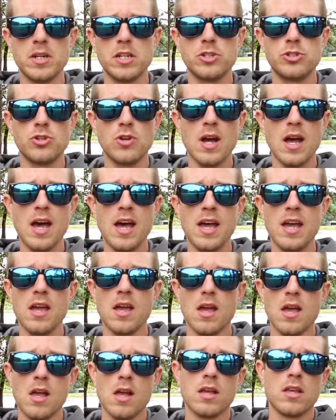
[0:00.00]
to try
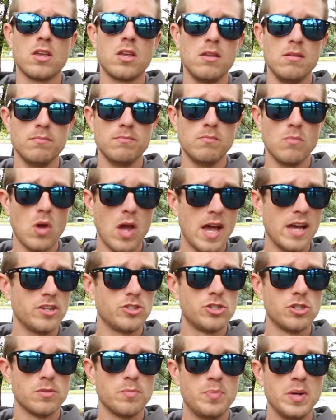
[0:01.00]

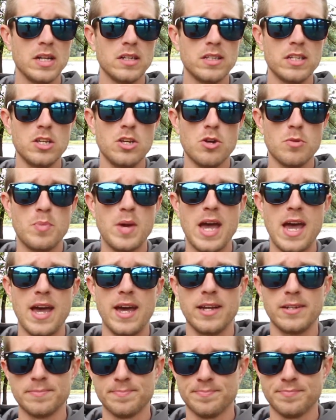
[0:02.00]
as you're building your bag.